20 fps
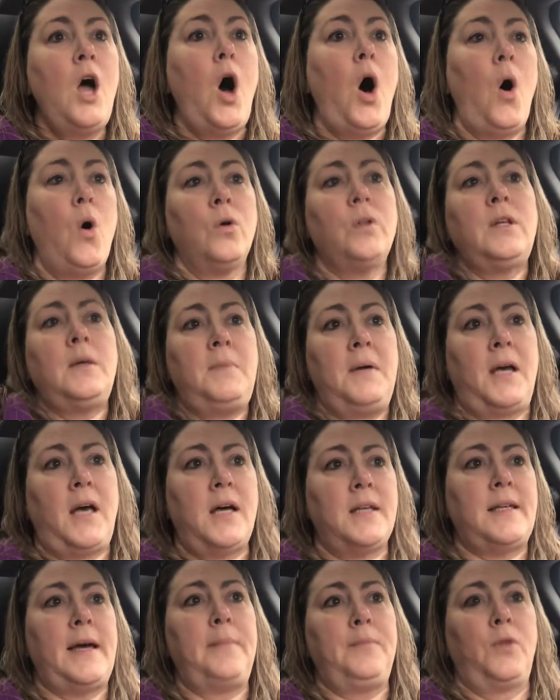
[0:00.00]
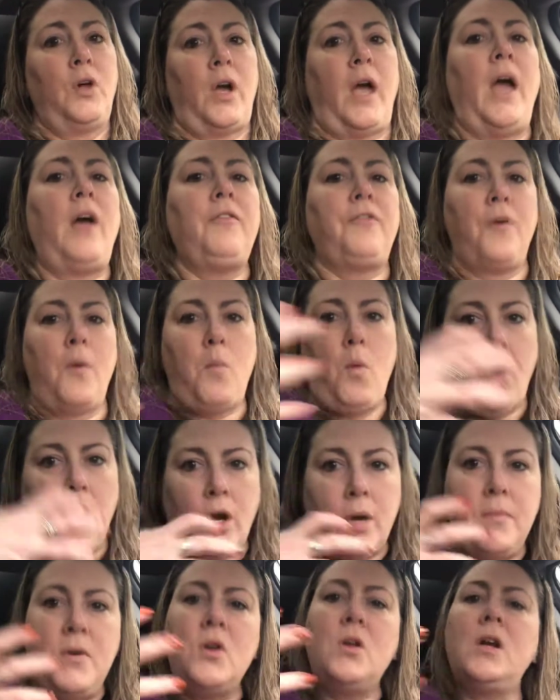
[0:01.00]
only because I'm looking for more
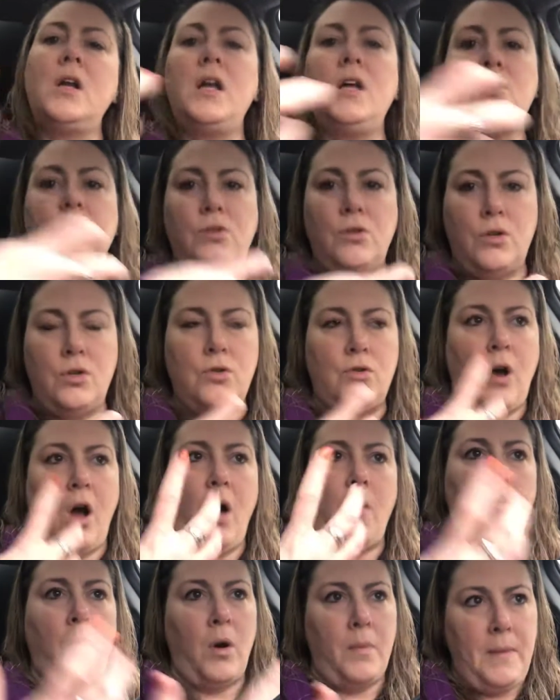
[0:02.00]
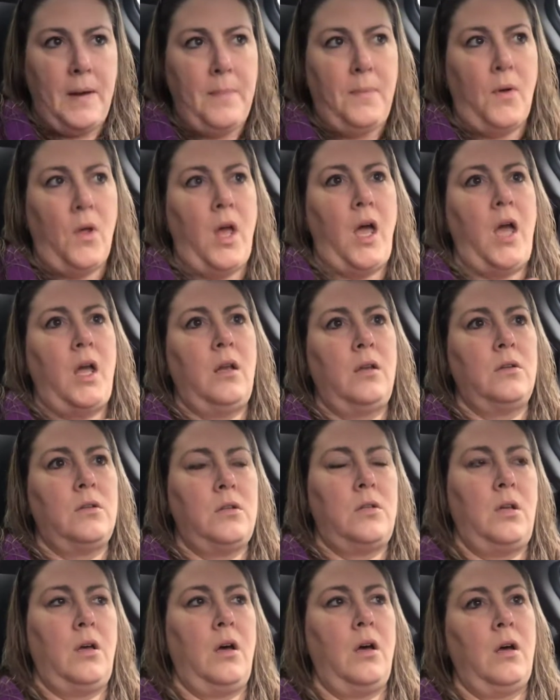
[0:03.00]
community, so to draw more people
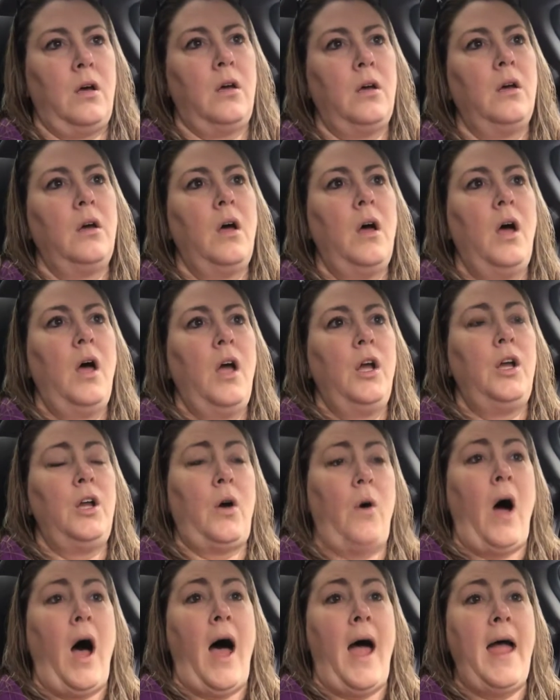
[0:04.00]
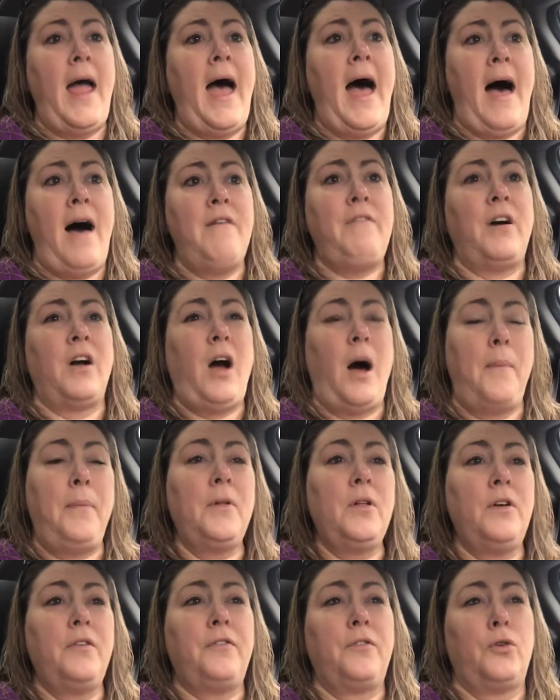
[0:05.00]
into, I have a
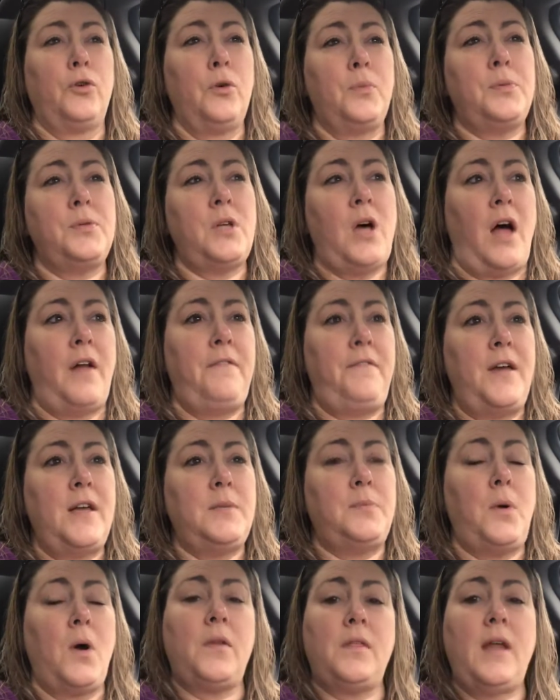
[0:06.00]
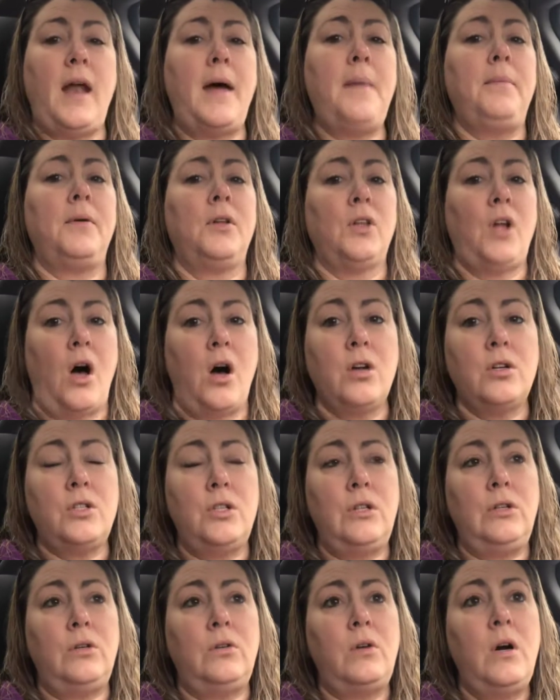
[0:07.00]
couple of groups on Facebook that I belong
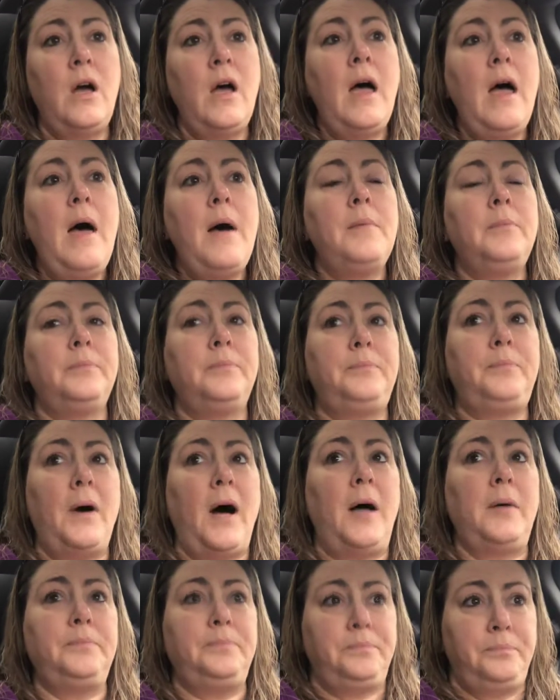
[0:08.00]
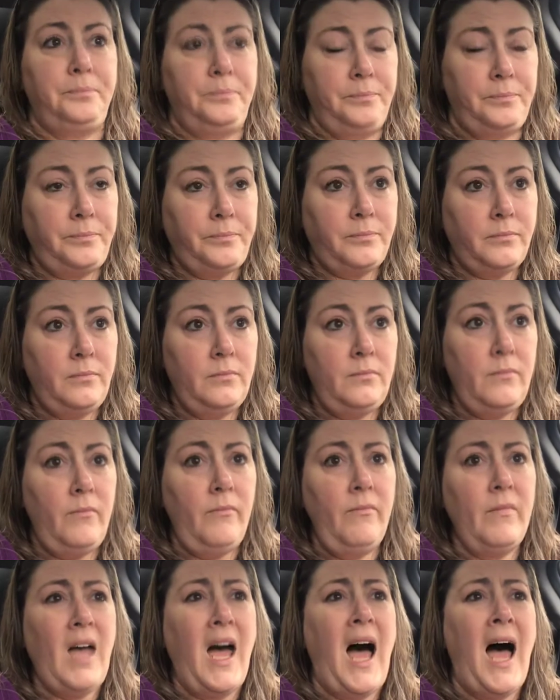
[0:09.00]
to, but
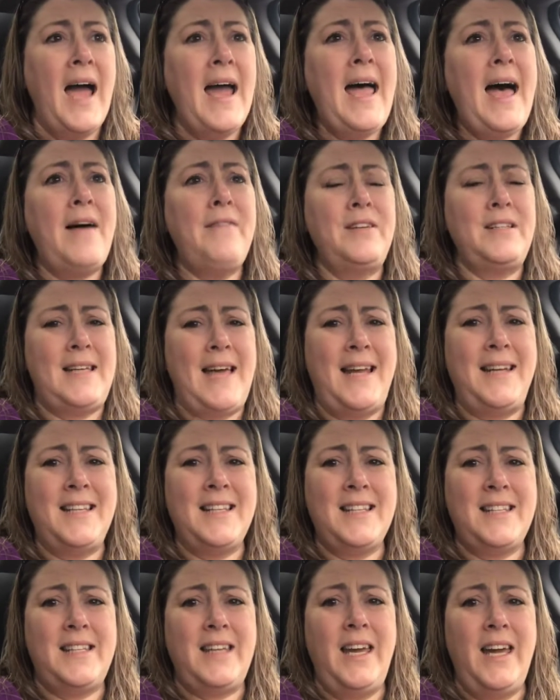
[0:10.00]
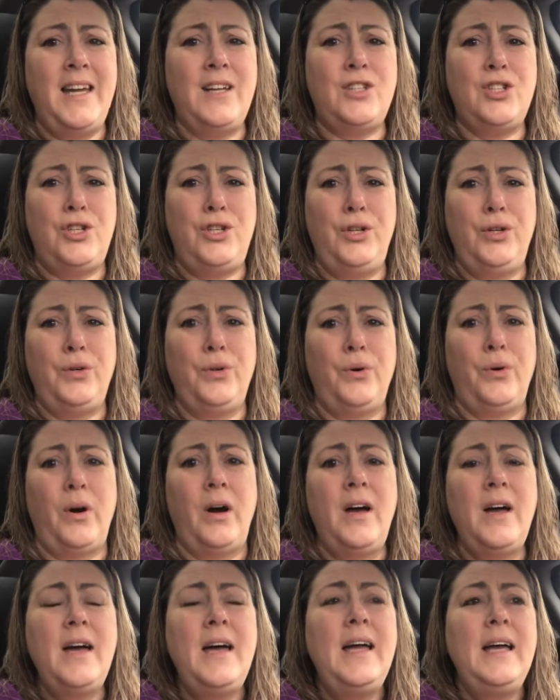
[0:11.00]
I have a tendency to
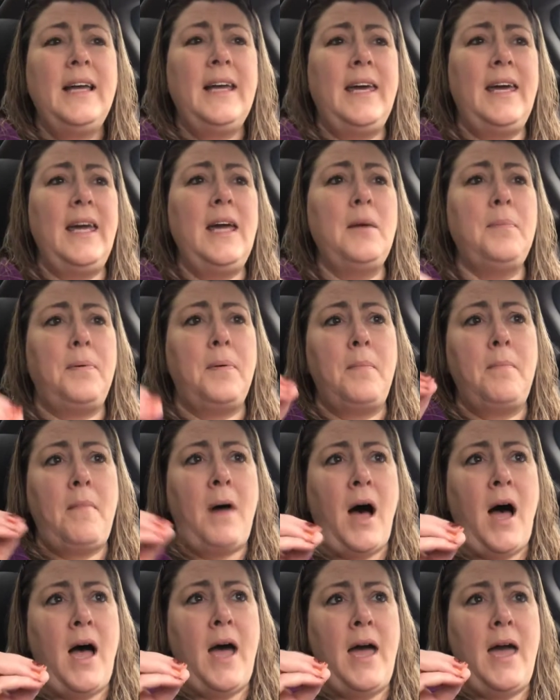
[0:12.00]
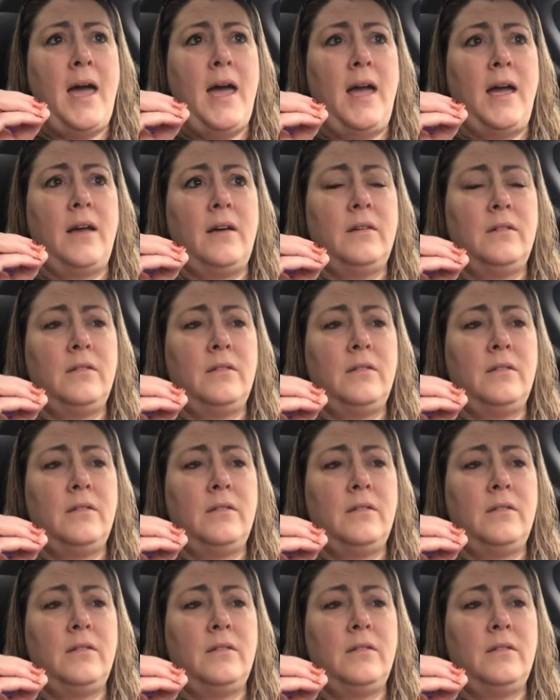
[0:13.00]
keep my